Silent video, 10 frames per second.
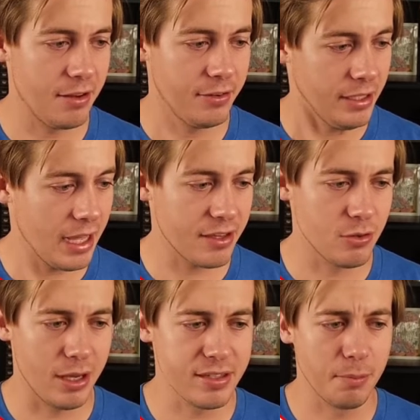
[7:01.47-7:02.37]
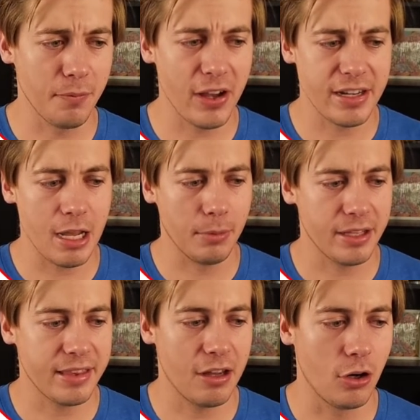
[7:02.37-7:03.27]
down. Yeah, so I simplified name
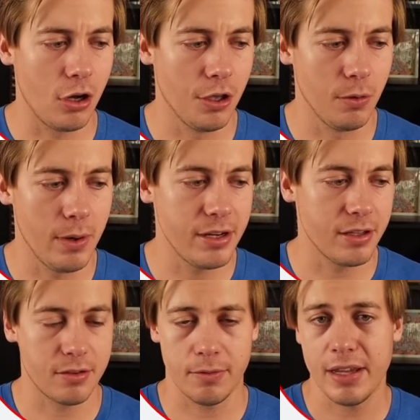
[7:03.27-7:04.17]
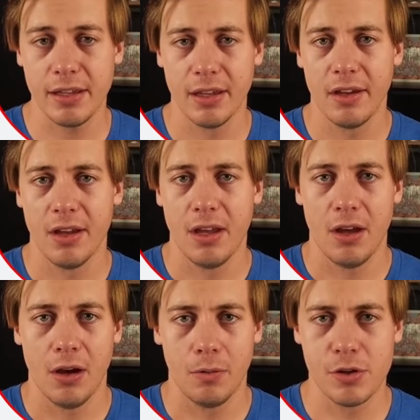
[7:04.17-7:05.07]
length down all the way to three,
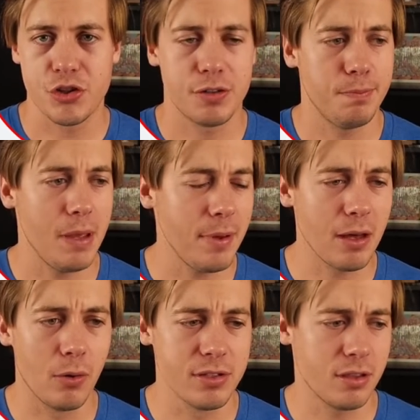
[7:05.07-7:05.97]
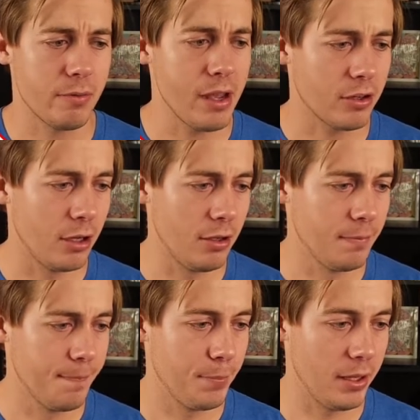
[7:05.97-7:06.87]
which maybe that wasn't the right
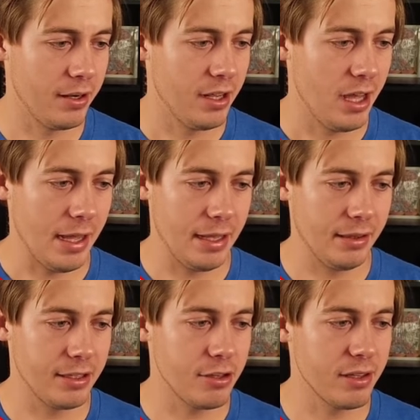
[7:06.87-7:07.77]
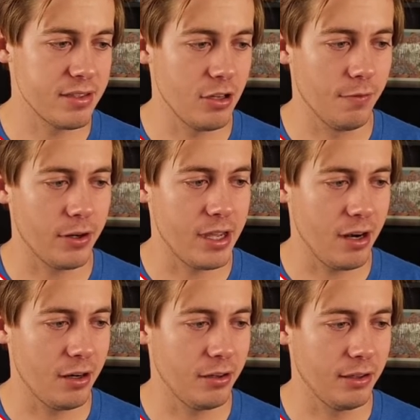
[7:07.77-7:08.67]
call, but like you can see over
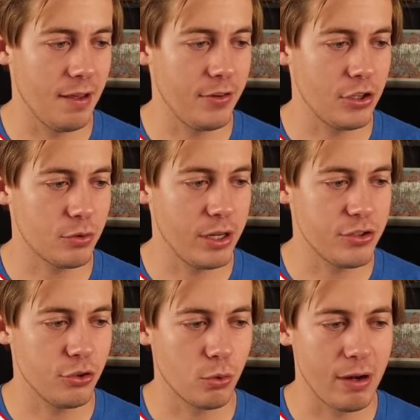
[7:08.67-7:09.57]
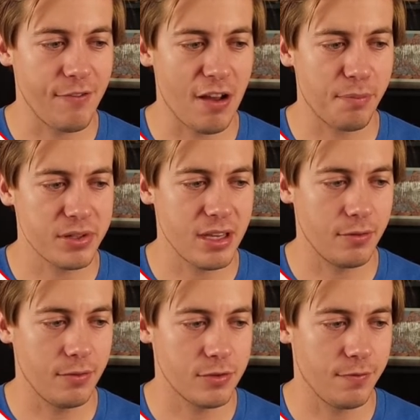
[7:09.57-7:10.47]
here, eleven to twenty-two, twenty-five
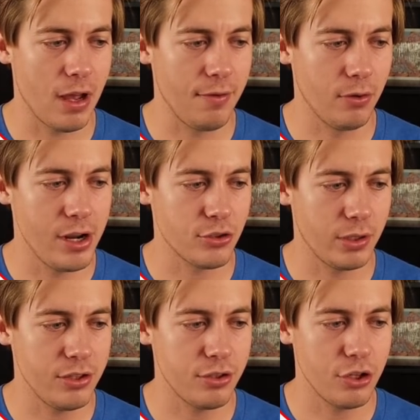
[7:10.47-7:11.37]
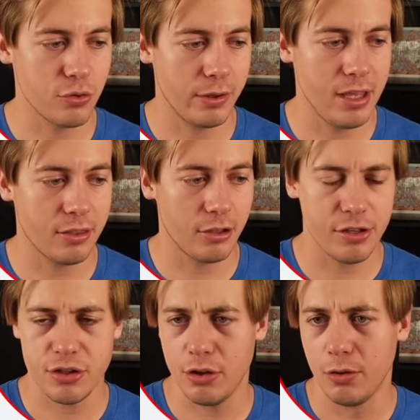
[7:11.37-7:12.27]
percent survival rate, twenty-two to twenty-eight,
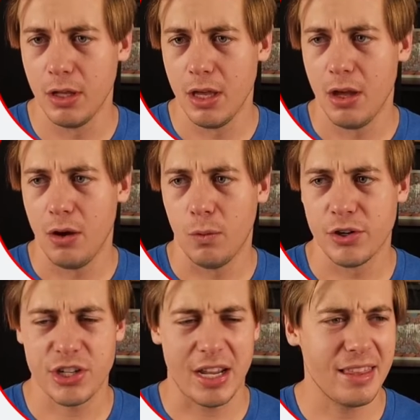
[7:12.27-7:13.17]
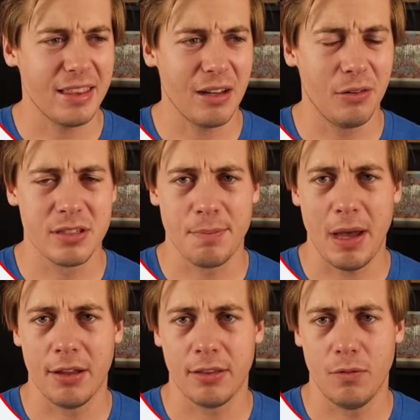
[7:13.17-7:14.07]
thirty-two, which I think that was
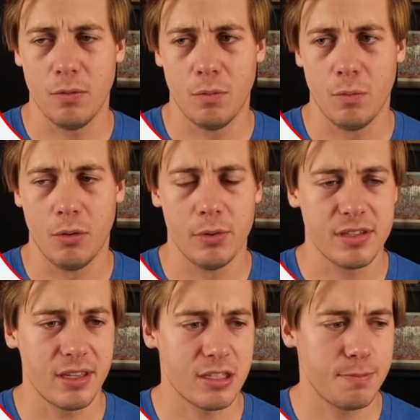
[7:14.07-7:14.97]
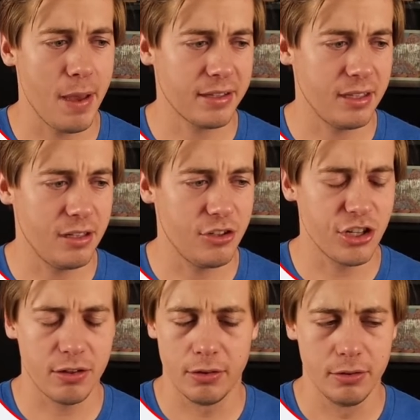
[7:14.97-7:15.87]
about what was expected in
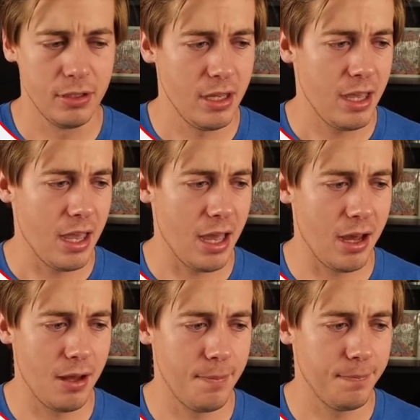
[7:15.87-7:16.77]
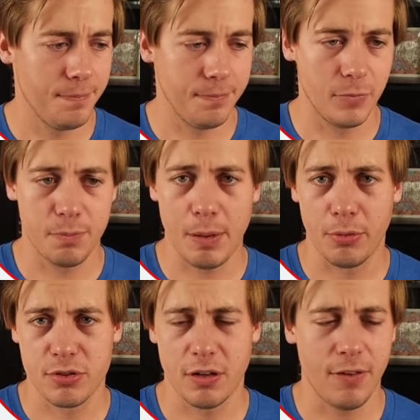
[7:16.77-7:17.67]
general, um, with
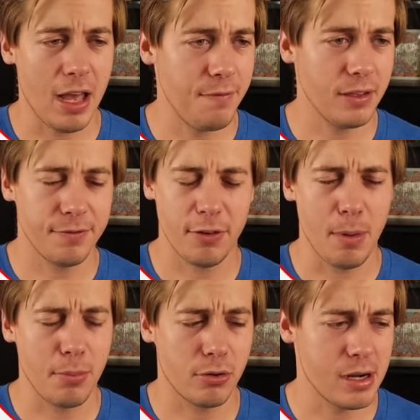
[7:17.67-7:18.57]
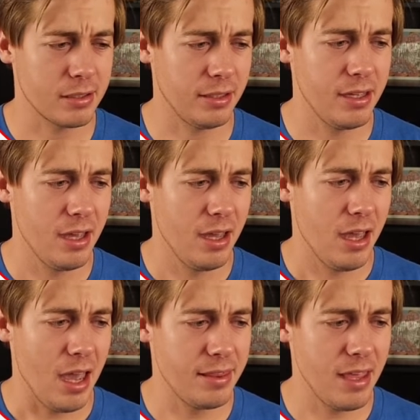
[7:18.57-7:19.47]
people surviving, if I remember correctly.
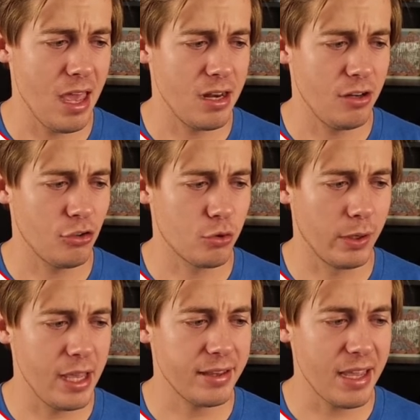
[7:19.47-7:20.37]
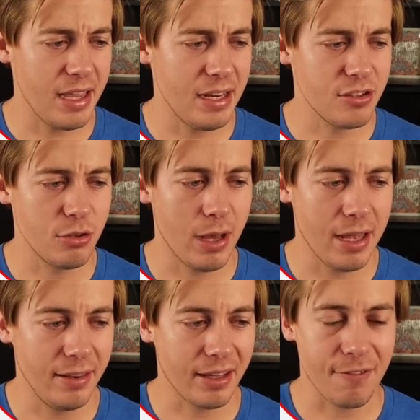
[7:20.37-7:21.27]
And then twenty-eight to eighty-two
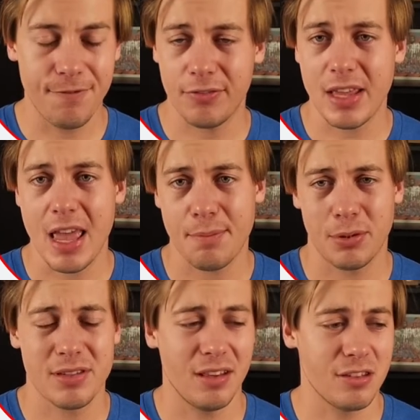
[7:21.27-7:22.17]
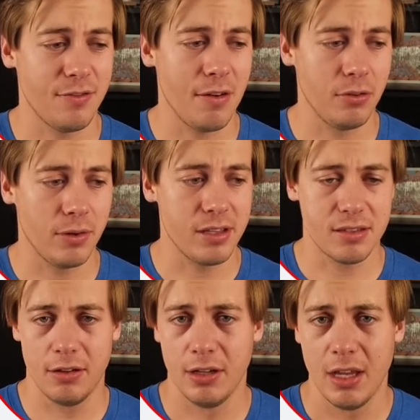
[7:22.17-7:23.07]
had like a fifty-eight percent survival rate.
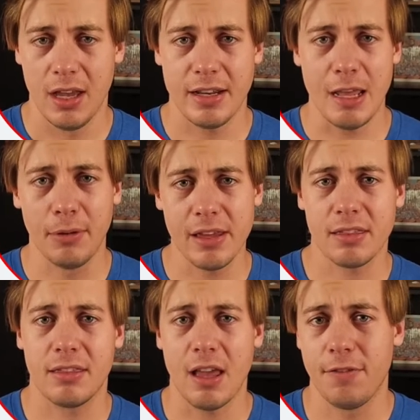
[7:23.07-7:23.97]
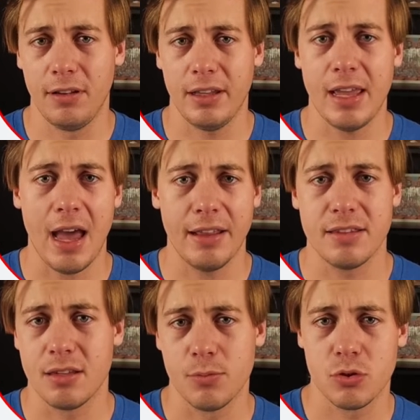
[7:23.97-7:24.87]
So name length definitely
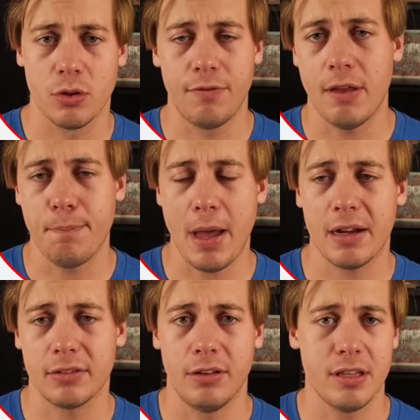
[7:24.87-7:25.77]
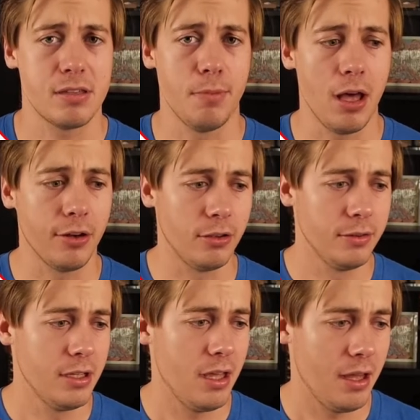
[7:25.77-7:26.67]
had some sort of impact on this
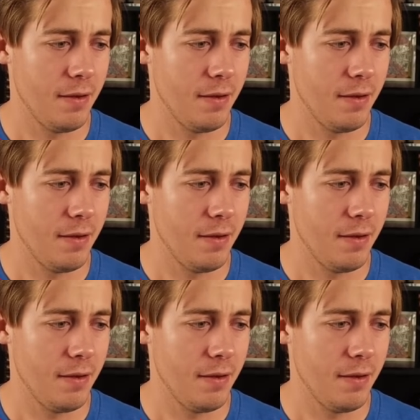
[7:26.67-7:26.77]
model.